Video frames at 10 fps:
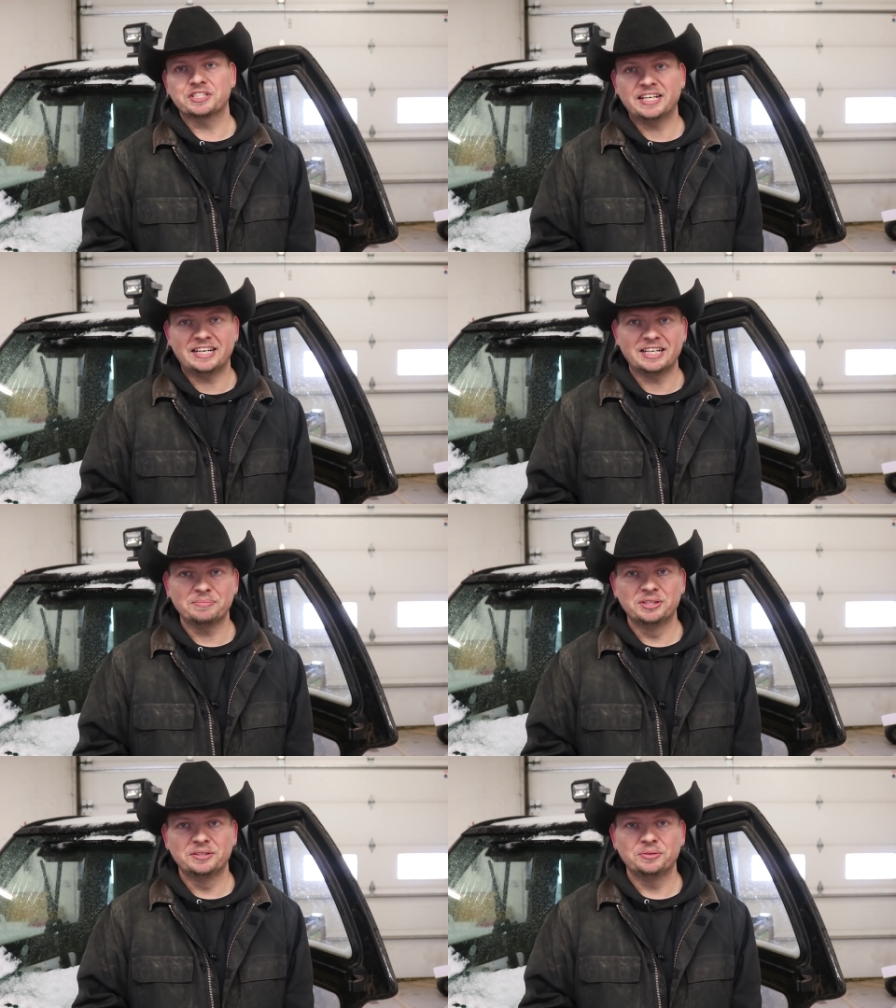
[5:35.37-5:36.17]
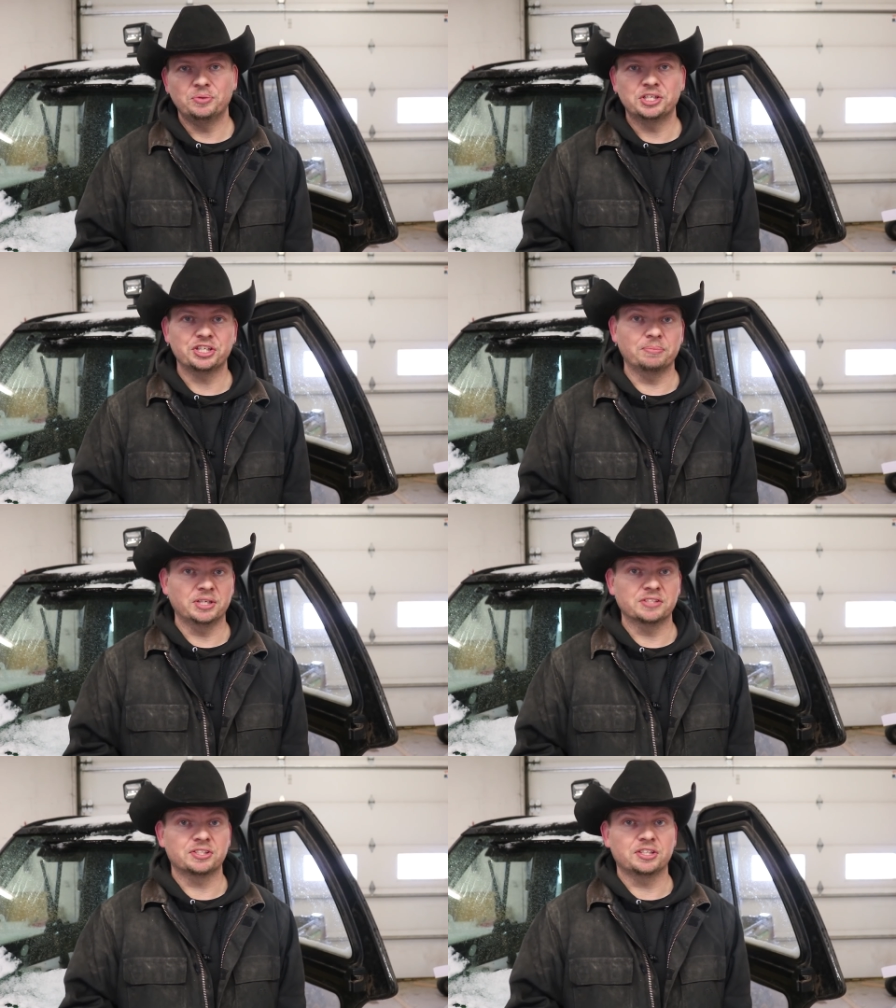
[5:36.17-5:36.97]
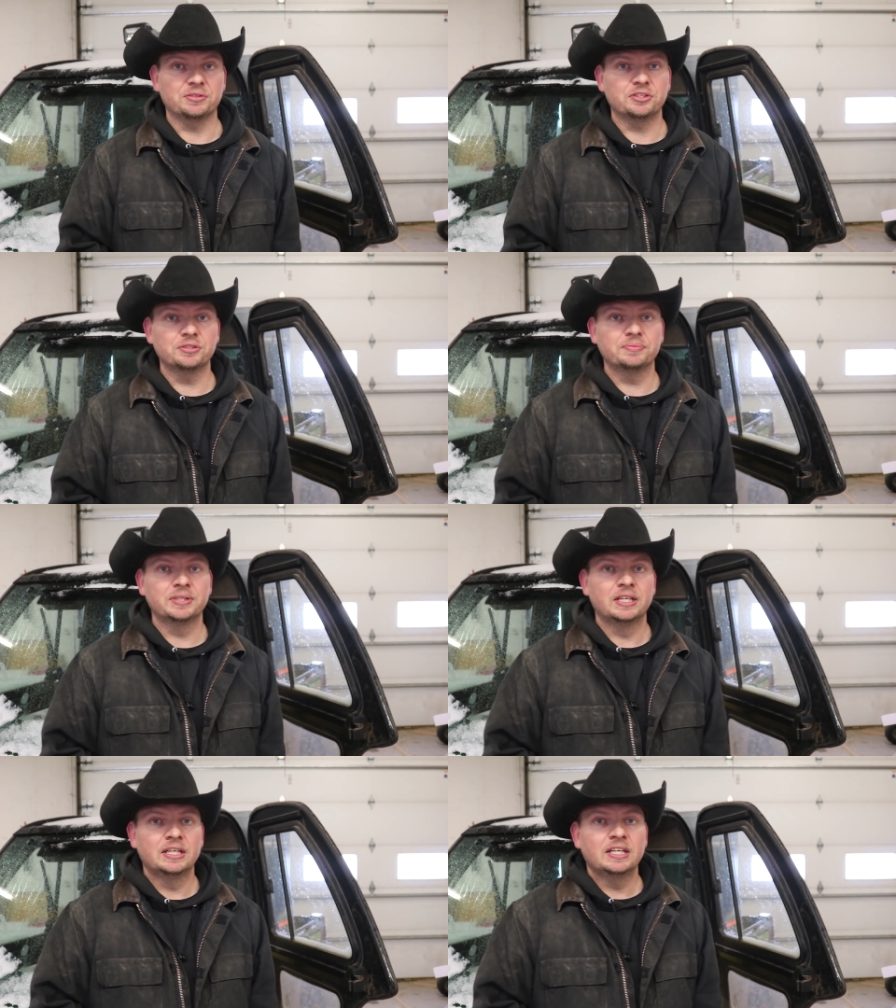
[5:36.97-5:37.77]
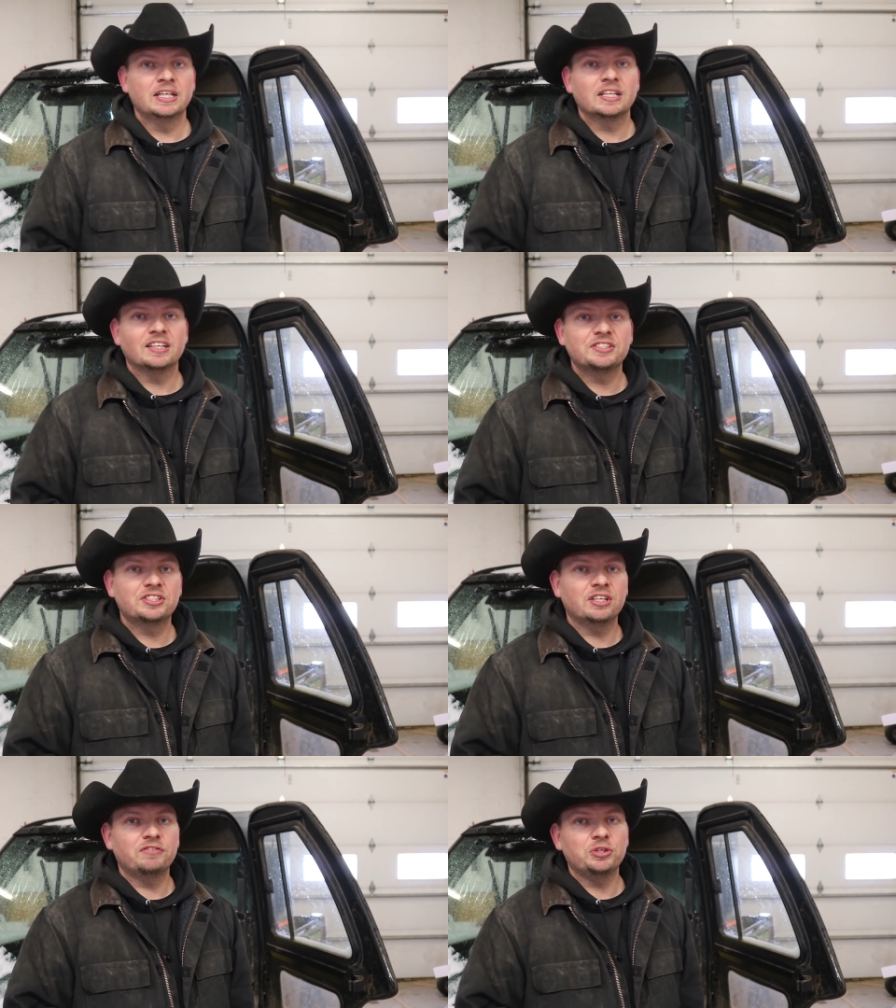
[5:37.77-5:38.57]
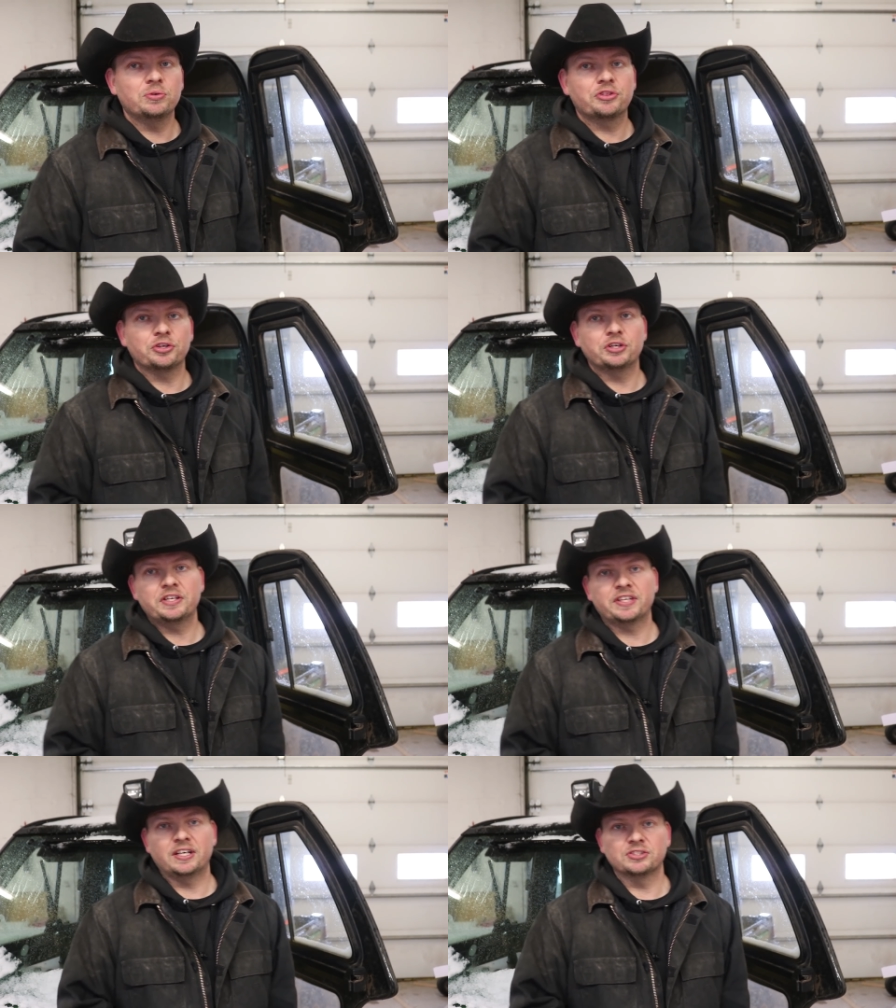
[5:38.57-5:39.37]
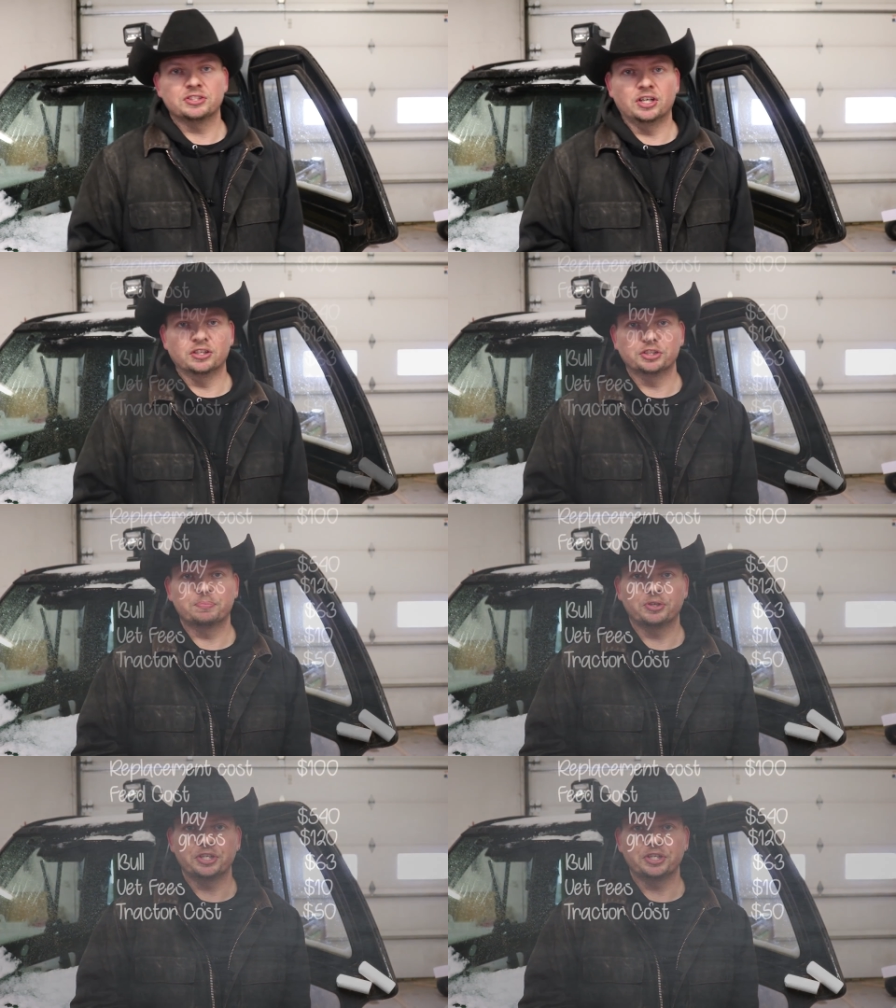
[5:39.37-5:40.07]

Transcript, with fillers: time, which I'm guessing you do, let's give you $30,000 per